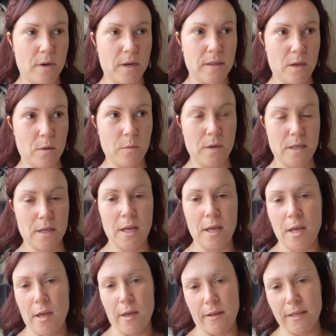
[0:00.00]
but I think we
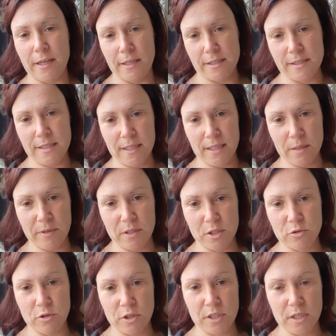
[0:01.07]
need just a little bit of
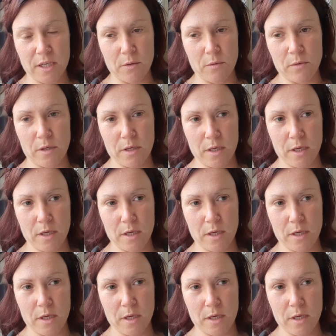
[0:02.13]
structure now,